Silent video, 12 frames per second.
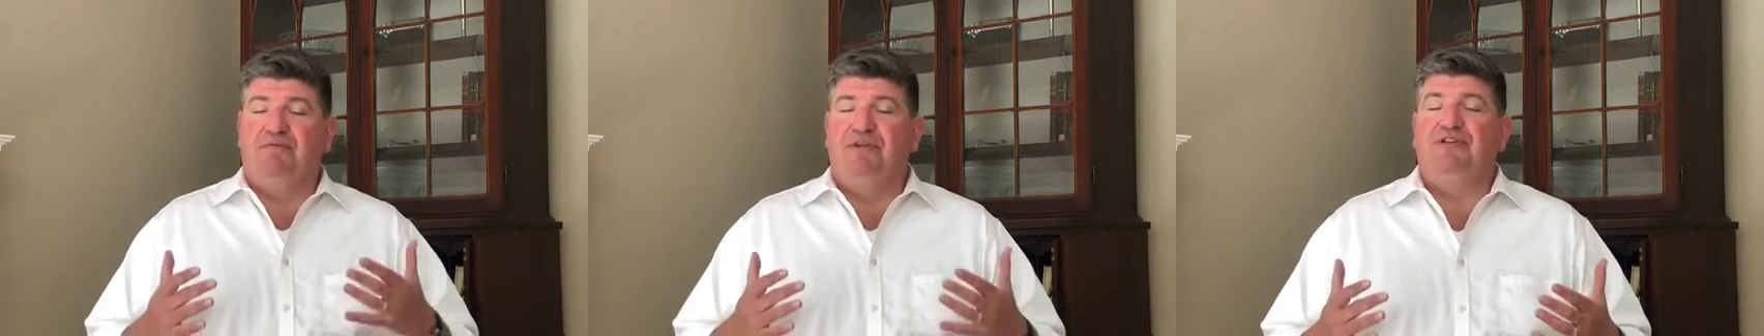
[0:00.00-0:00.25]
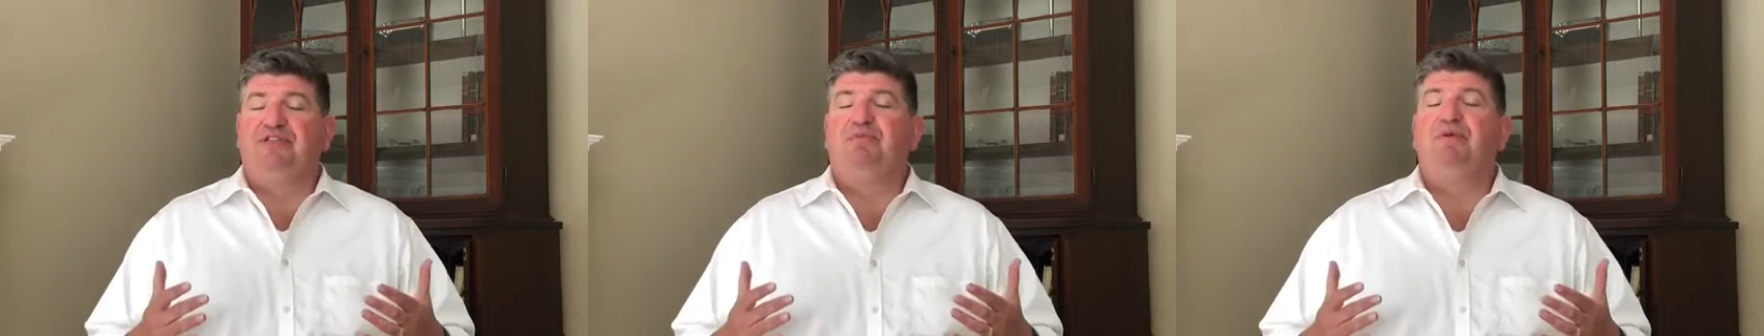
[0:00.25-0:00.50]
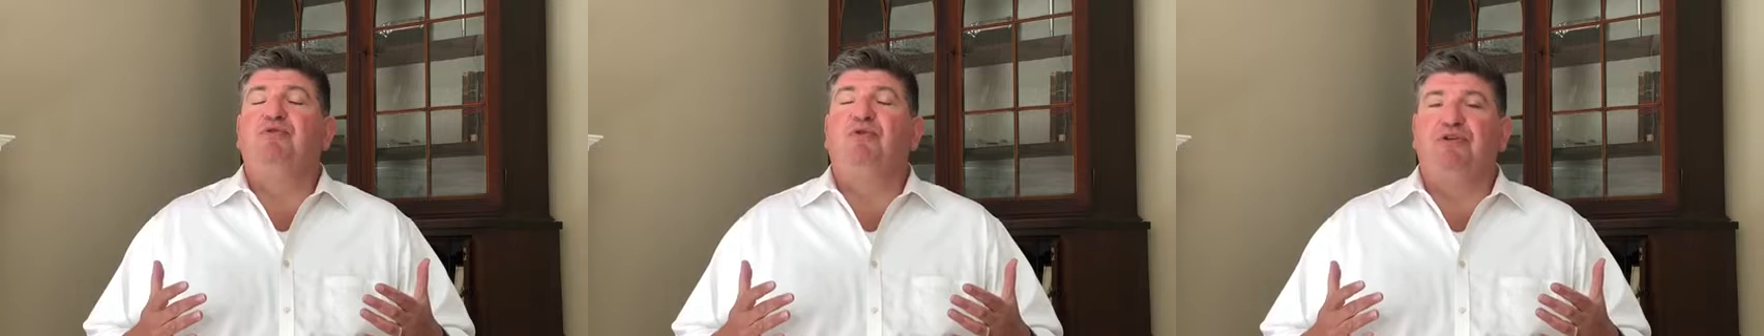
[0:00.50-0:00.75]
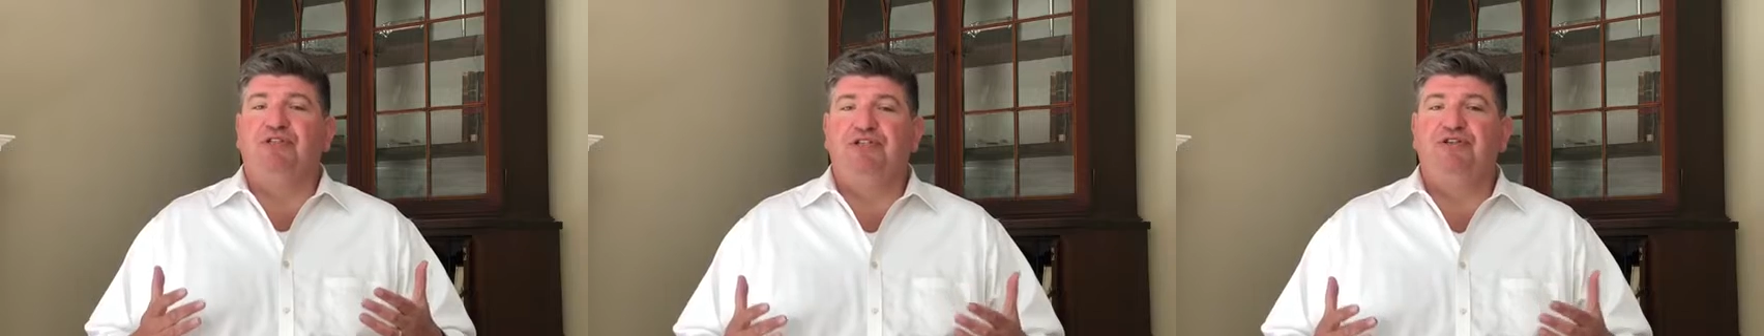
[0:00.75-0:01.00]
the Supreme
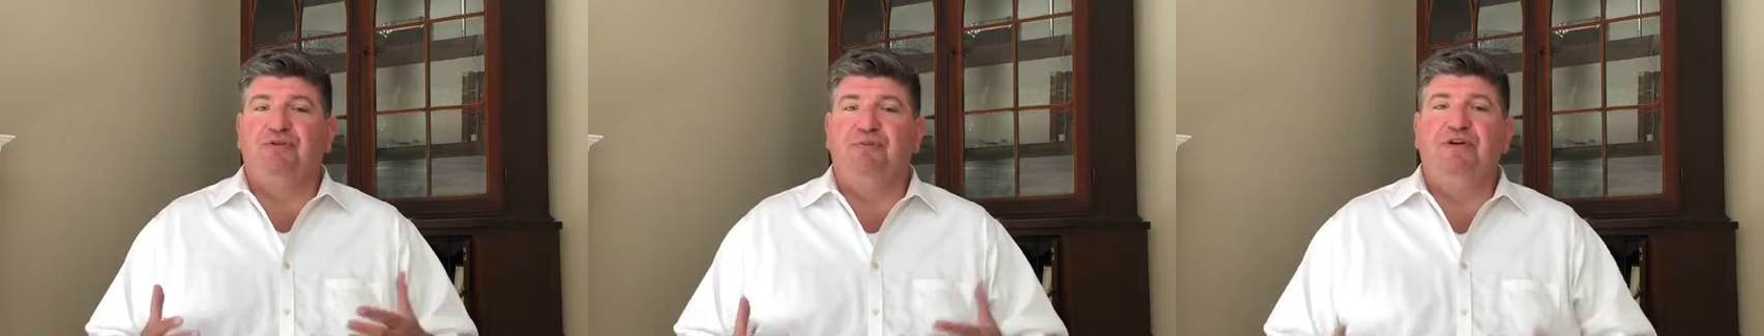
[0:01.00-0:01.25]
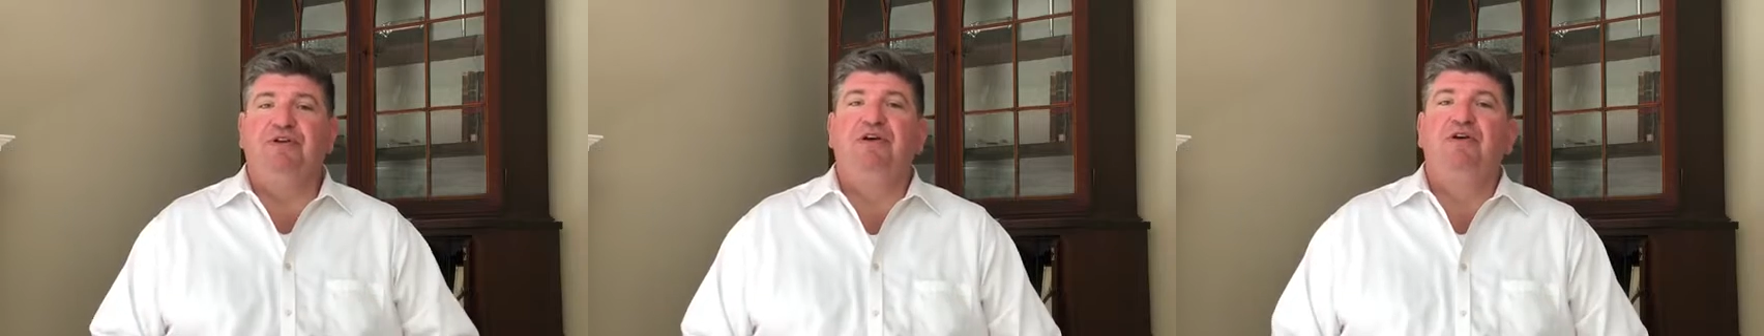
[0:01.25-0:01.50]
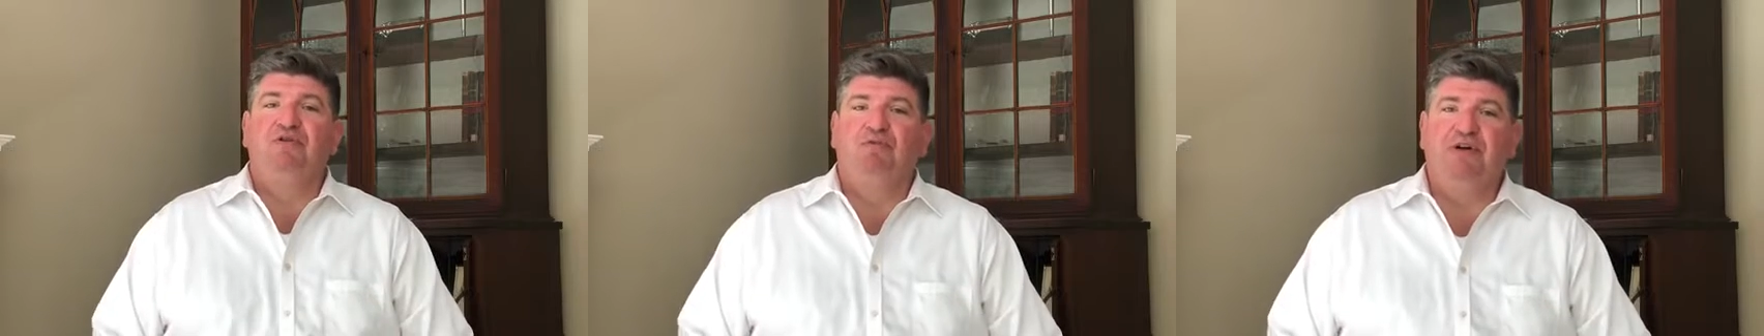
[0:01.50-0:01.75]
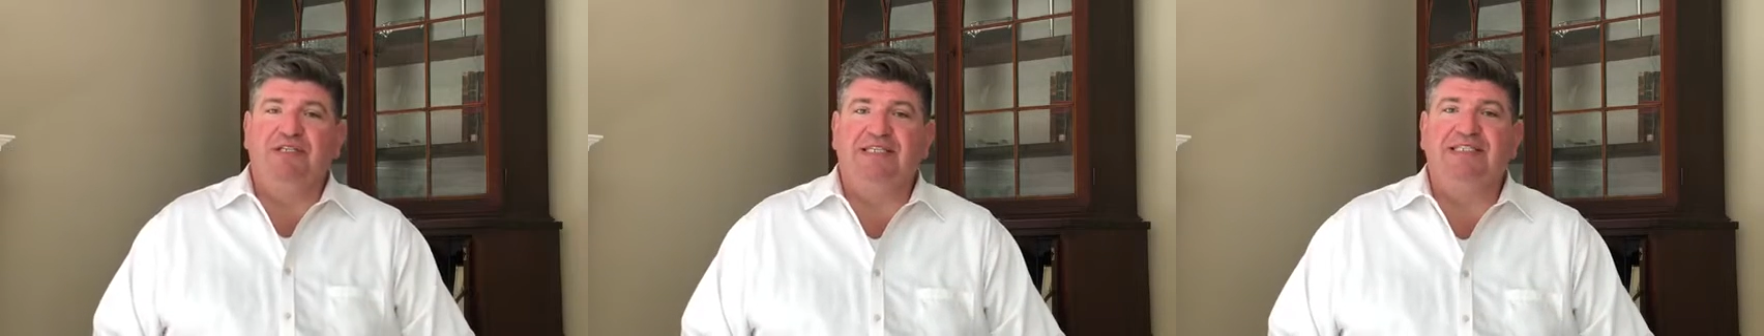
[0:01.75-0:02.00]
Court determined
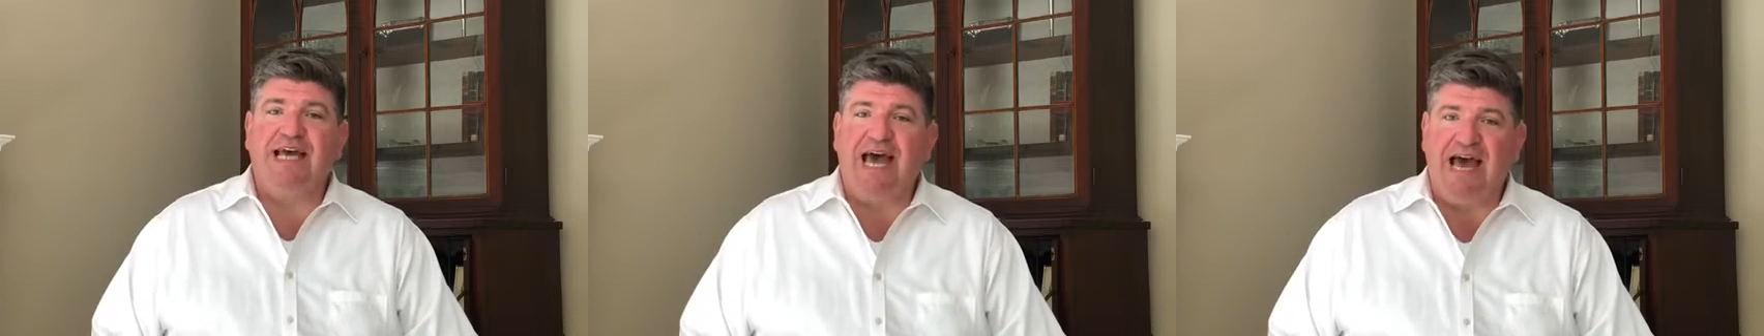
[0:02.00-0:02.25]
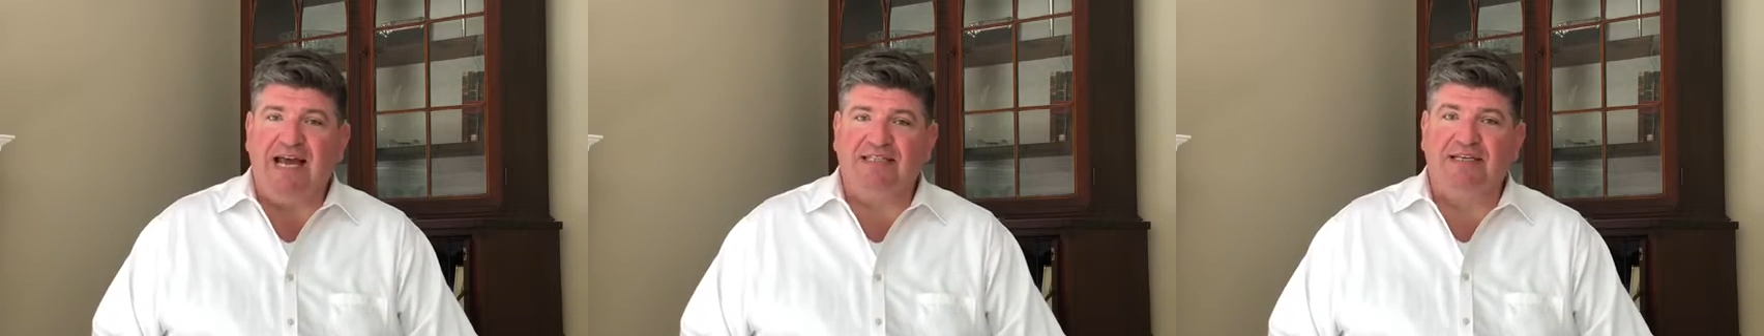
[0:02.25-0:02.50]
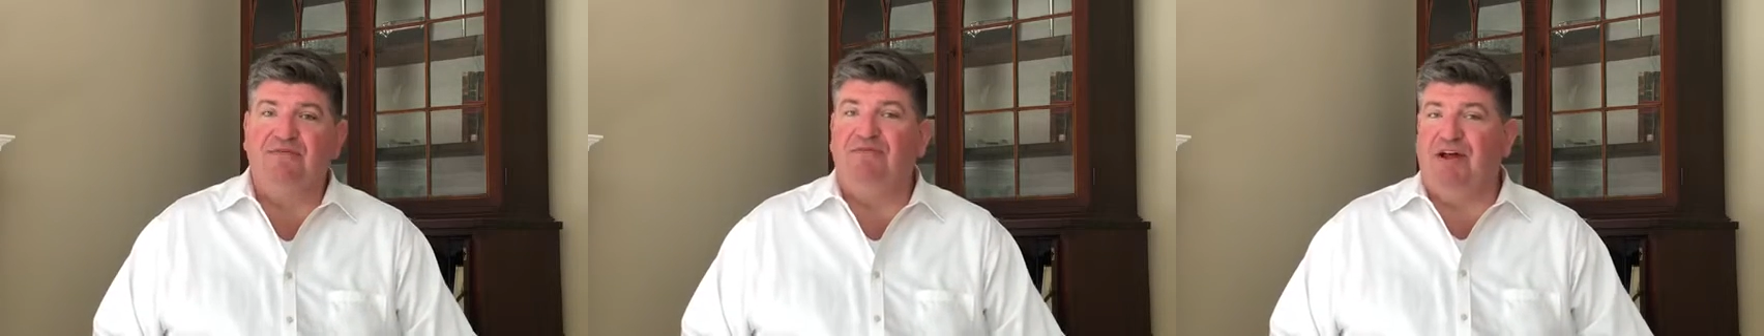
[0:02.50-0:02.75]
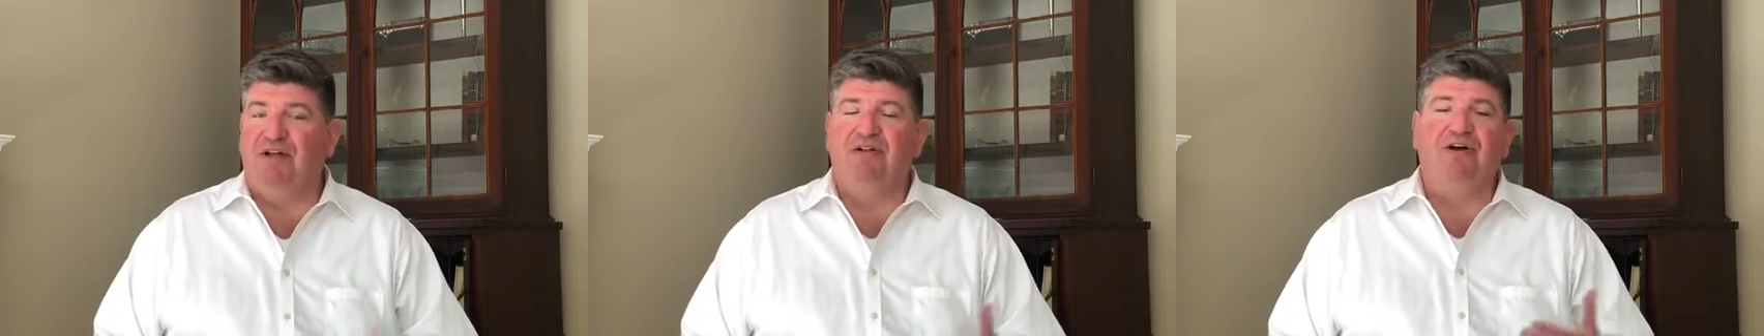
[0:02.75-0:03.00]
was a tax and
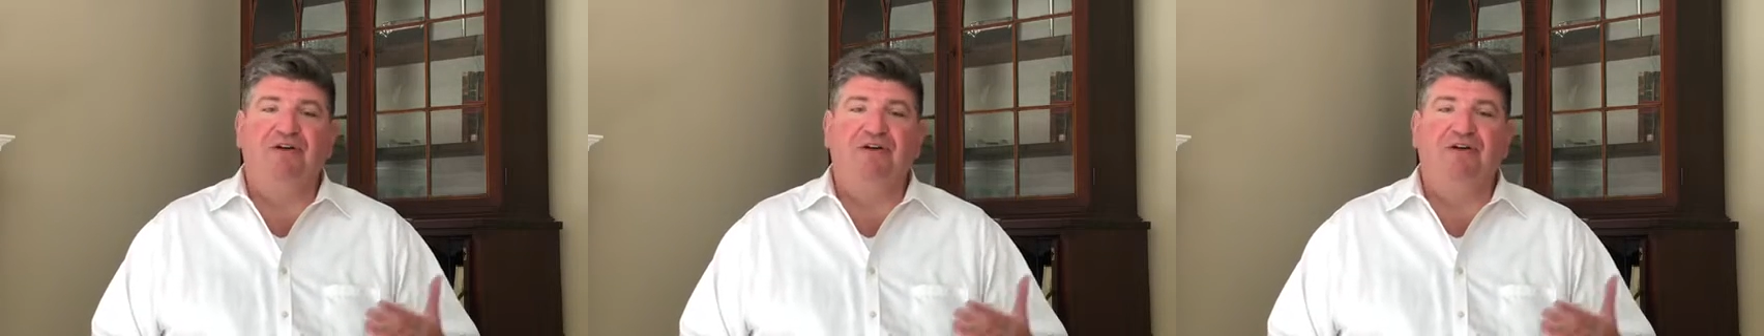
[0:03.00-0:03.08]
fell